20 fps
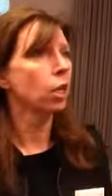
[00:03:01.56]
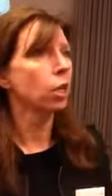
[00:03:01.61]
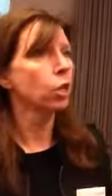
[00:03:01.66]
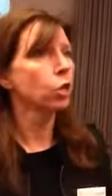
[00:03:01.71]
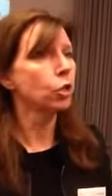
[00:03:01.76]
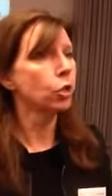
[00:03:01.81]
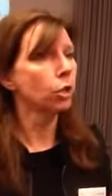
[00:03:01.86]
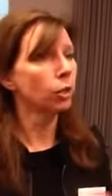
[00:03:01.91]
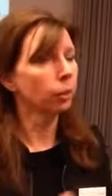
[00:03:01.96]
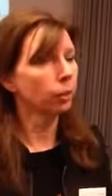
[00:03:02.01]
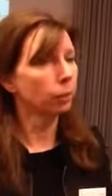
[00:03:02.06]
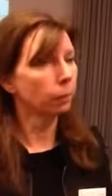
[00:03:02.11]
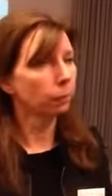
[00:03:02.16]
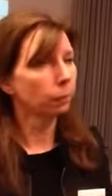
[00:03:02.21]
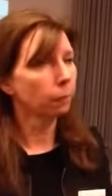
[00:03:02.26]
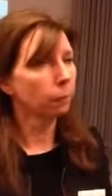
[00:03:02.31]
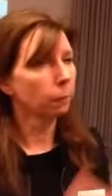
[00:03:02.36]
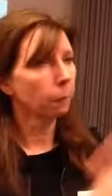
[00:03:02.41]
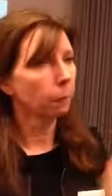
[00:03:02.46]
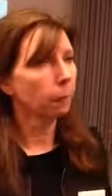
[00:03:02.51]
we need
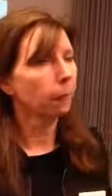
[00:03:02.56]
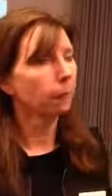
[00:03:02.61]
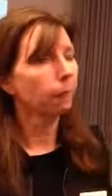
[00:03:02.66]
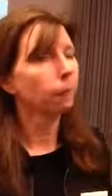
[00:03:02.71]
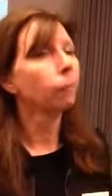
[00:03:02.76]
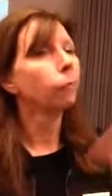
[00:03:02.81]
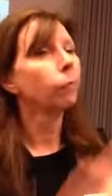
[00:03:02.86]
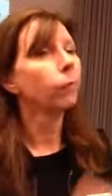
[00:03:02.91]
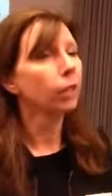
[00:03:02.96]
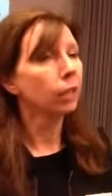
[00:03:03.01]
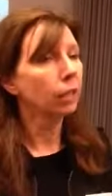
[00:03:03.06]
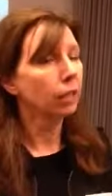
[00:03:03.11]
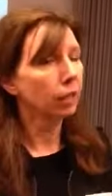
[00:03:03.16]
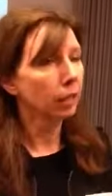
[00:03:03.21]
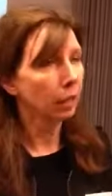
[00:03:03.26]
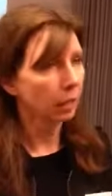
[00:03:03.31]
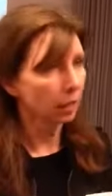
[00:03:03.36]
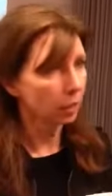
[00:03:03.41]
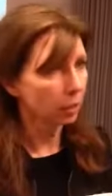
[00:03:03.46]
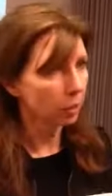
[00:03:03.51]
ICT people and we
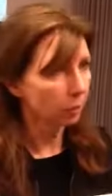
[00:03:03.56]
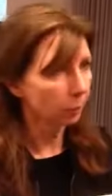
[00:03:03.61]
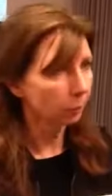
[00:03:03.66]
need uh,